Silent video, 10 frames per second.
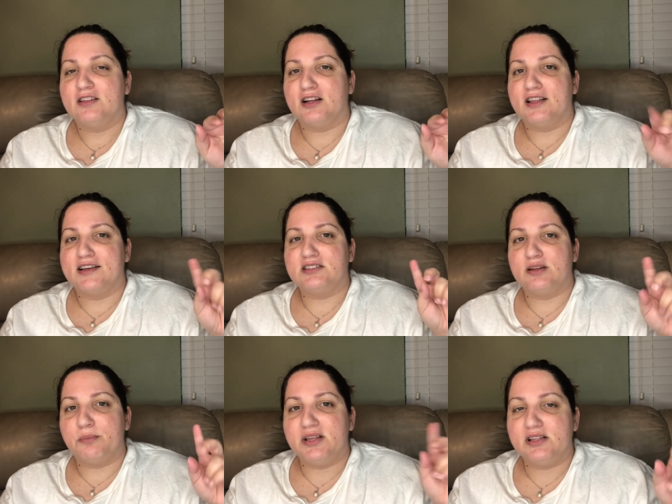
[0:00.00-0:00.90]
They're like,
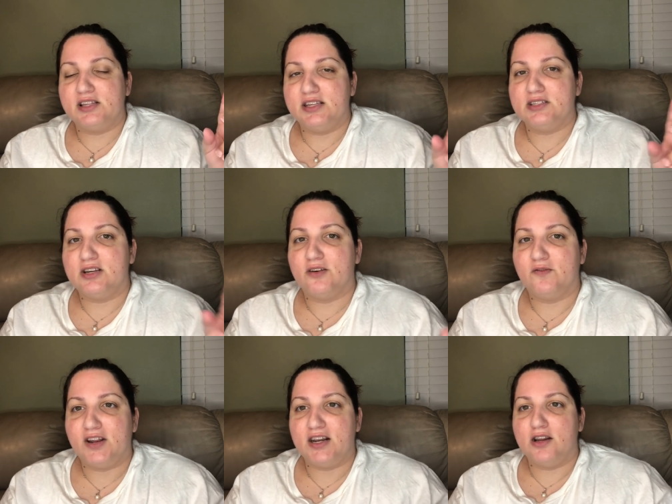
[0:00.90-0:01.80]
send me the link to your
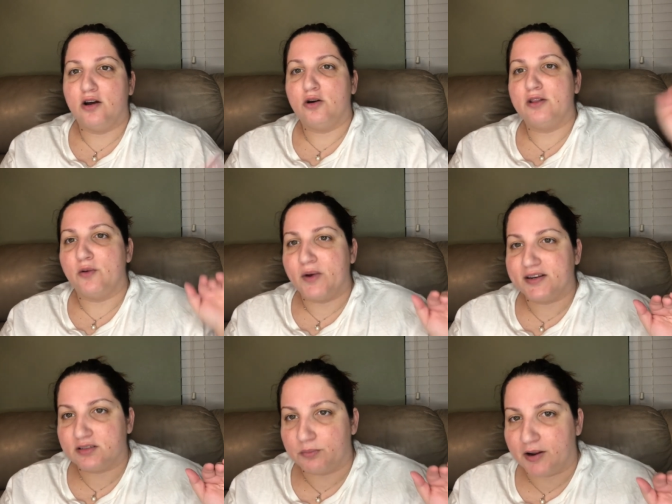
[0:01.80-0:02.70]
video. They
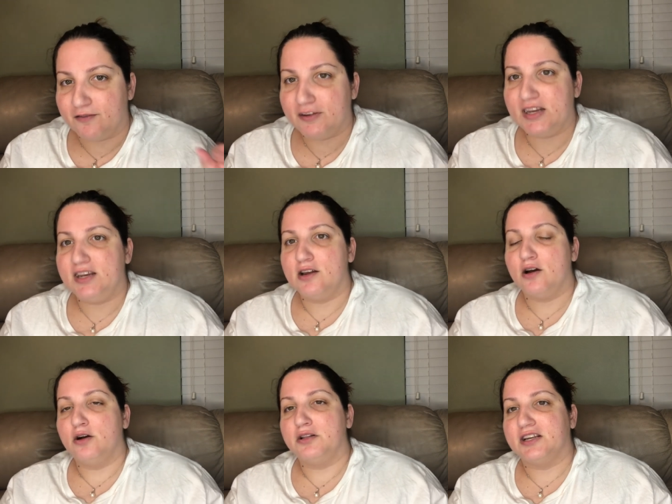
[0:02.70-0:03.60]
went to my video.